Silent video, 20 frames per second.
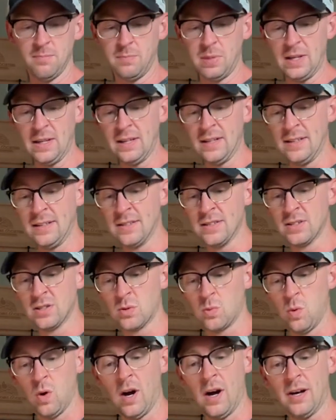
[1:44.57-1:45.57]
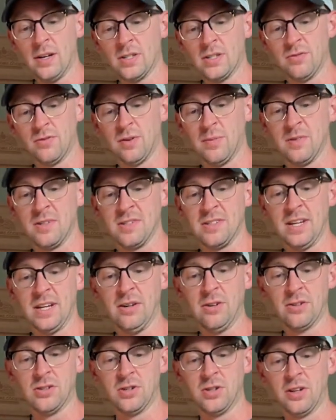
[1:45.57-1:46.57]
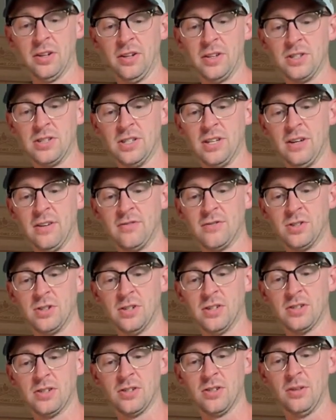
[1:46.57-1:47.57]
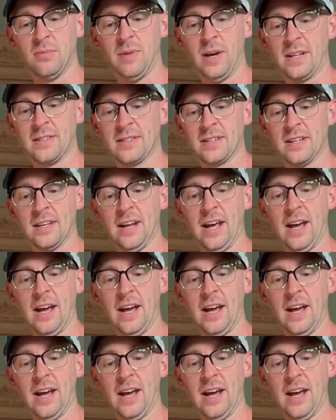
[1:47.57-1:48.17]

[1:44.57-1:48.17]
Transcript: beans, squash from the sacred trilogy of traditional Mexican